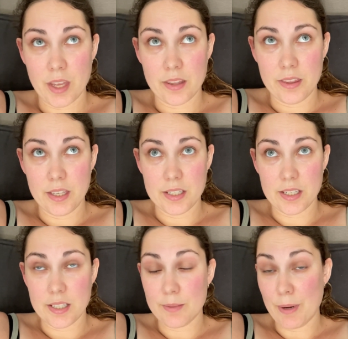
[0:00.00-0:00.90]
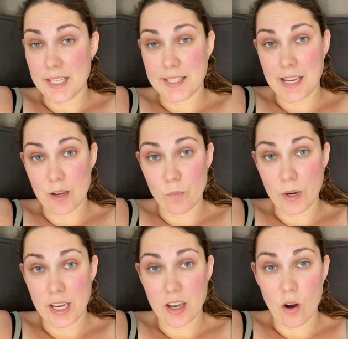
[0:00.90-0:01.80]
this is my second
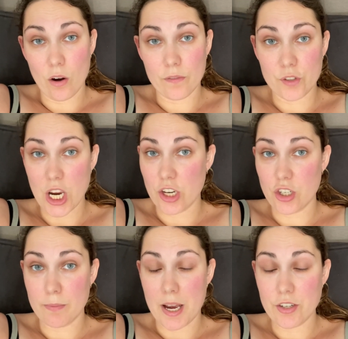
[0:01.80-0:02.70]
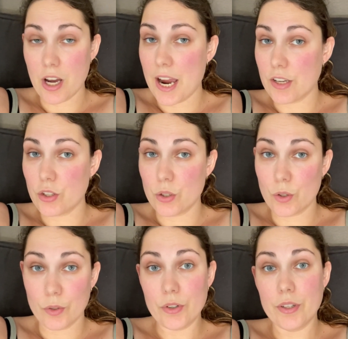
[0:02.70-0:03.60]
week of changing my diet to
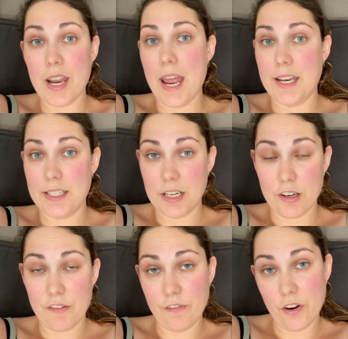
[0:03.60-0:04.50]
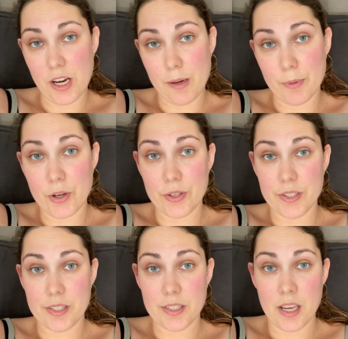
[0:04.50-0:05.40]
gluten and dairy free,
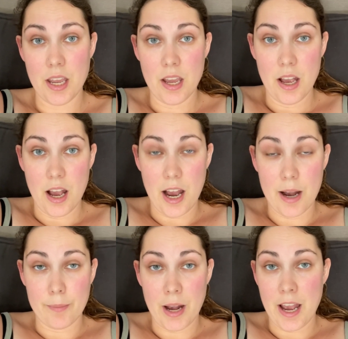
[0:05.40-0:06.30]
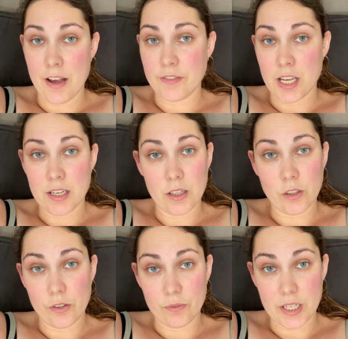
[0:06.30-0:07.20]
because I have done a
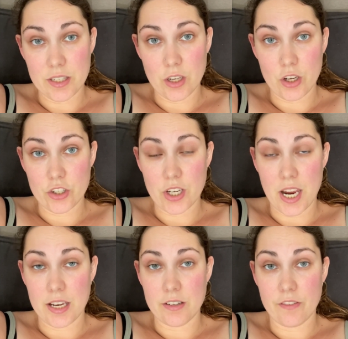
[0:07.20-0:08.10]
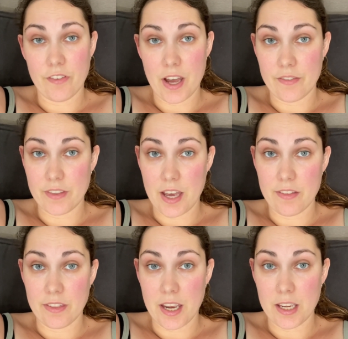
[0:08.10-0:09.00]
lot of research and found
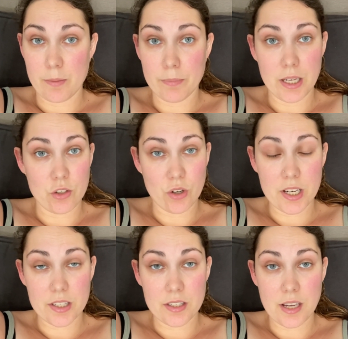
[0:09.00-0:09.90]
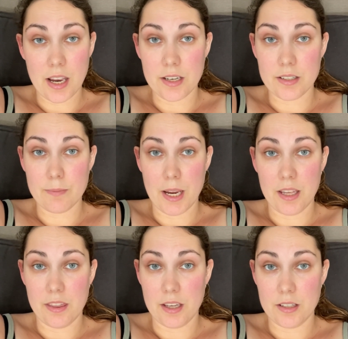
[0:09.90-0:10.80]
that they can be triggers and
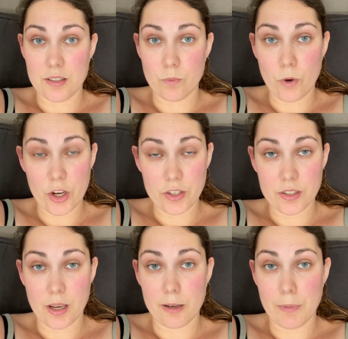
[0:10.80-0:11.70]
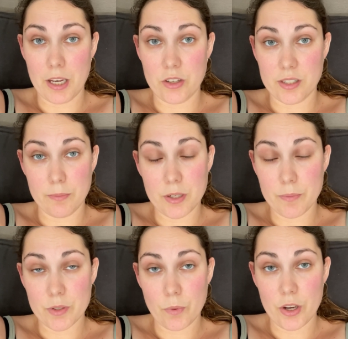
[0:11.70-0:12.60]
make things worse, like make your
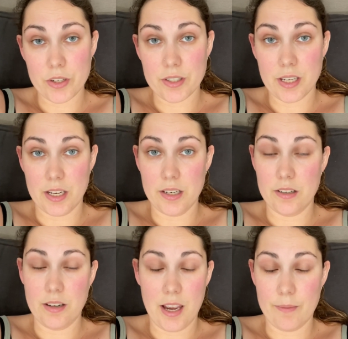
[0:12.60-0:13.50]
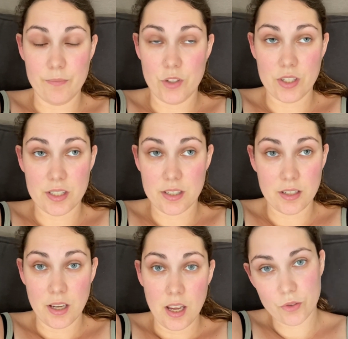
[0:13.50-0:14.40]
symptoms worse, and yeah, just
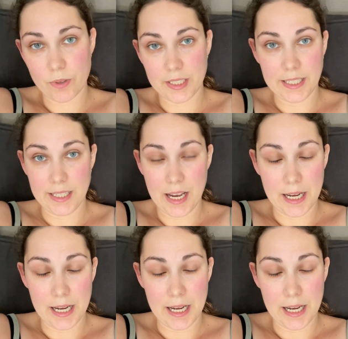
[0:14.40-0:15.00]
really